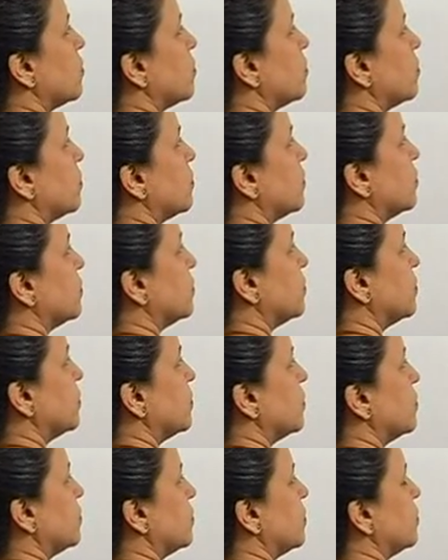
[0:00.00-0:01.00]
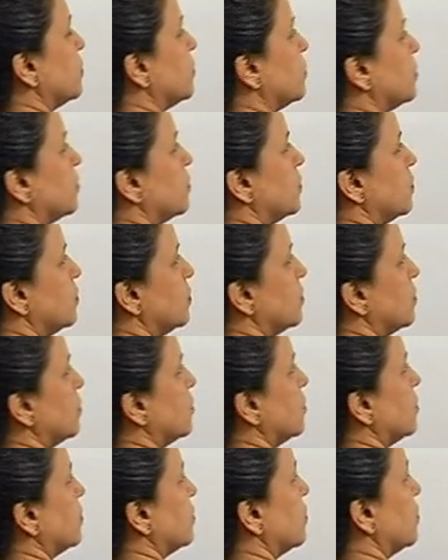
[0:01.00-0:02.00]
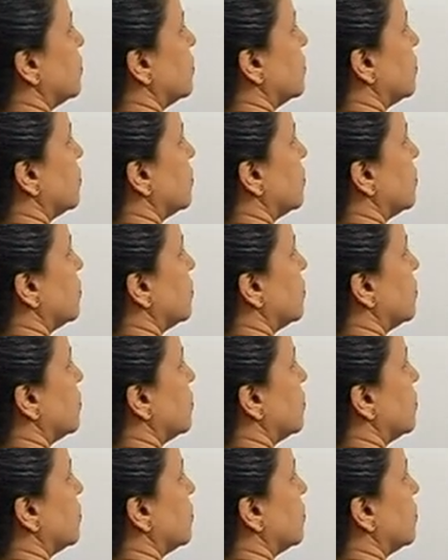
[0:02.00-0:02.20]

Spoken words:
Nothing is said.